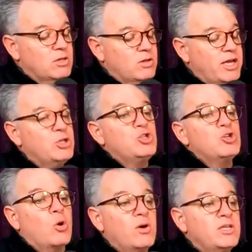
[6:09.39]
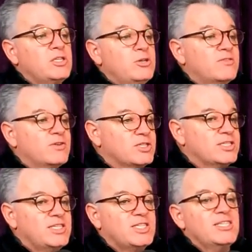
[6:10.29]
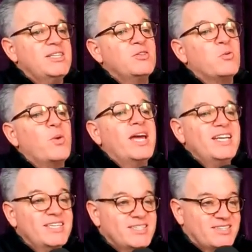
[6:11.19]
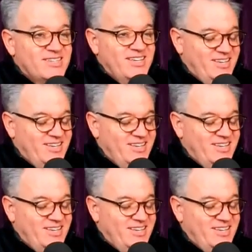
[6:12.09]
enjoys University City the way it is,